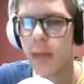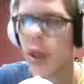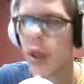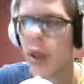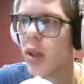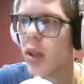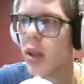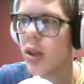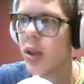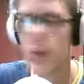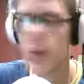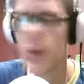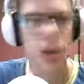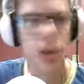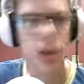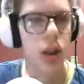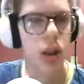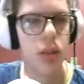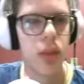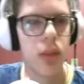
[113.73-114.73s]
So
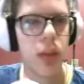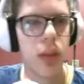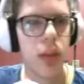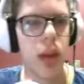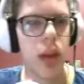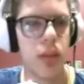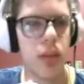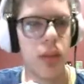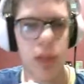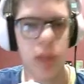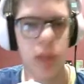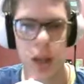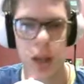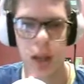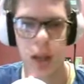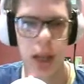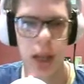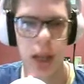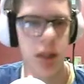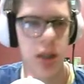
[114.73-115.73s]
it's pretty.
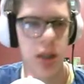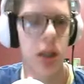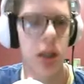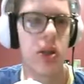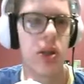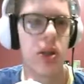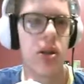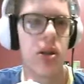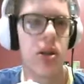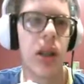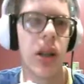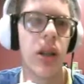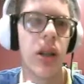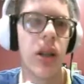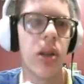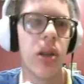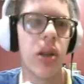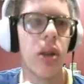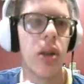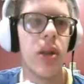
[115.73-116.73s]
That's interesting.
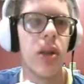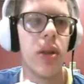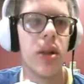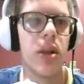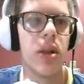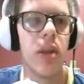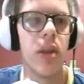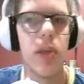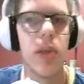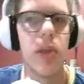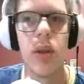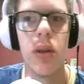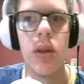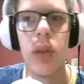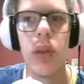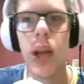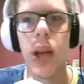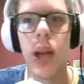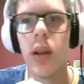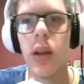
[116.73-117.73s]
It's always seemed to do
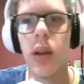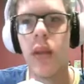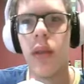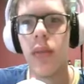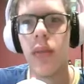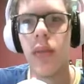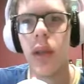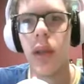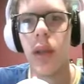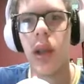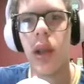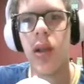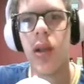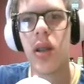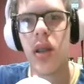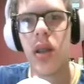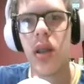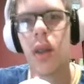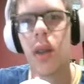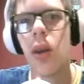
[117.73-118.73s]
that. If you plug in a
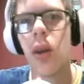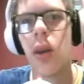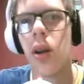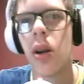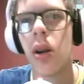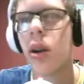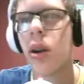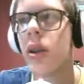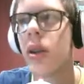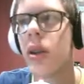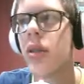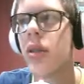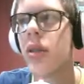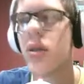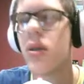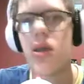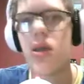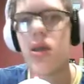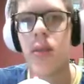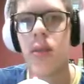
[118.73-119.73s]
second monitor, it
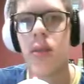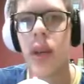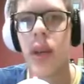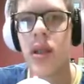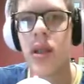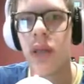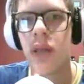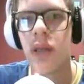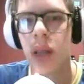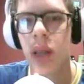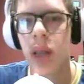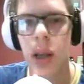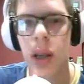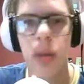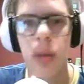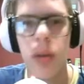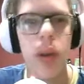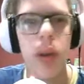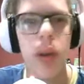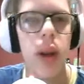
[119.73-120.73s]
spreads everything
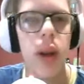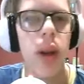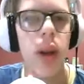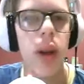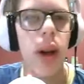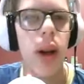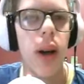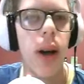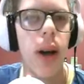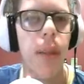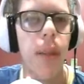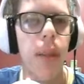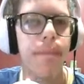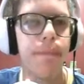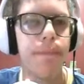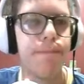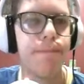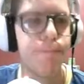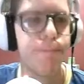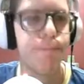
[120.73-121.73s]
out.
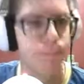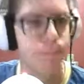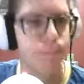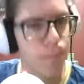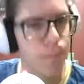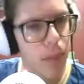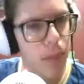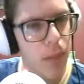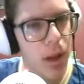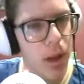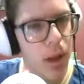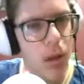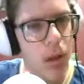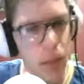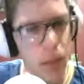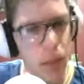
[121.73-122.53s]
But